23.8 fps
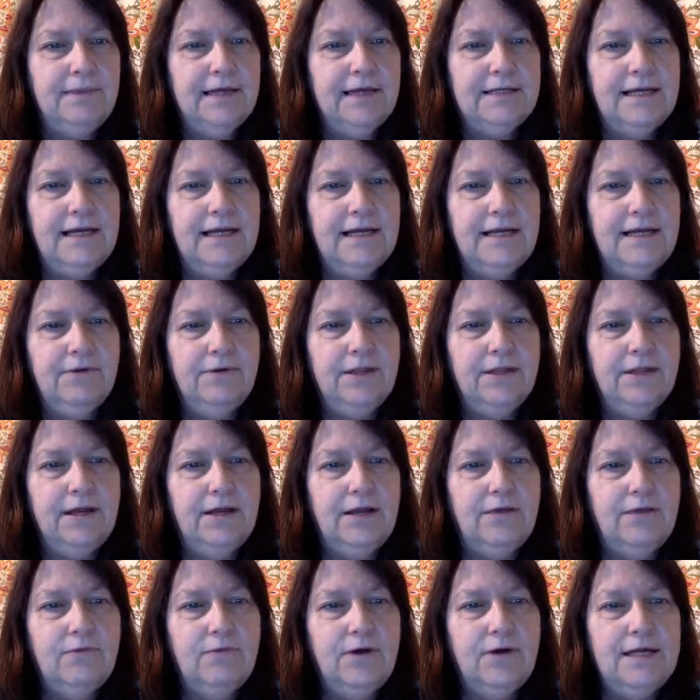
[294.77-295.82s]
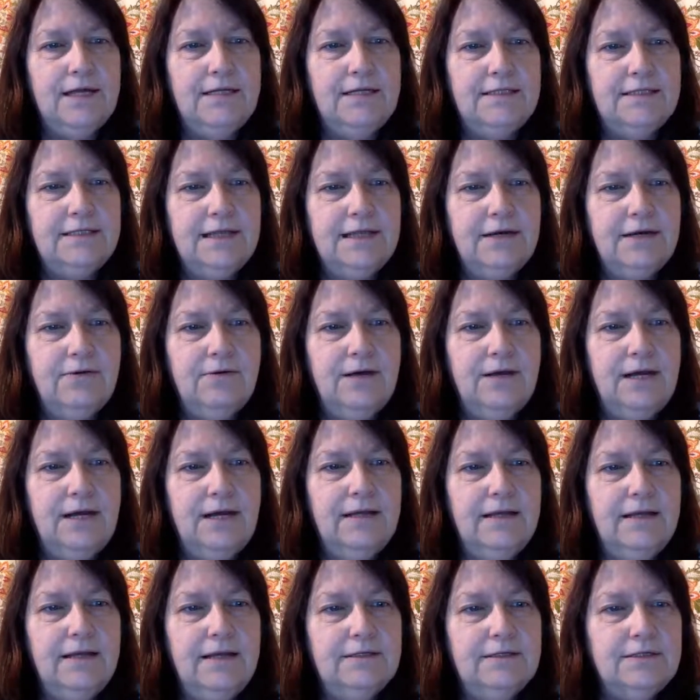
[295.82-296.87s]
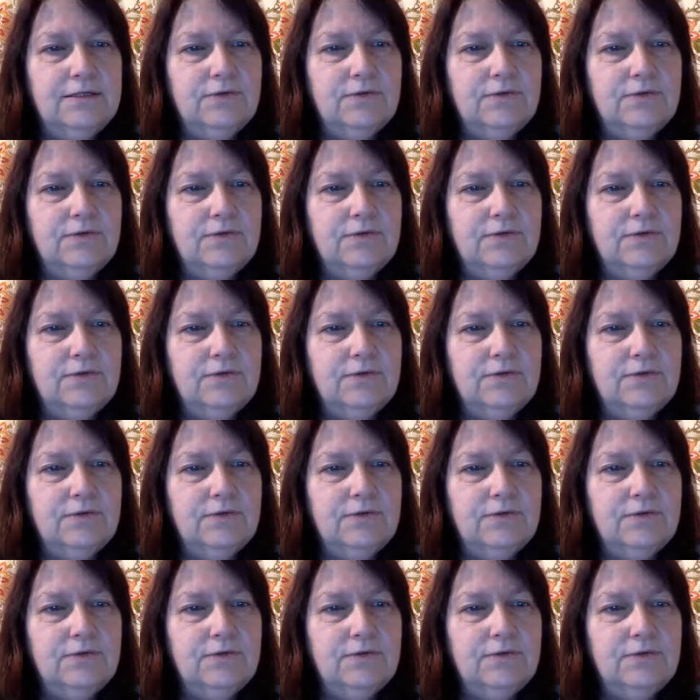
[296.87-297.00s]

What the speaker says: back data with an unwind segue,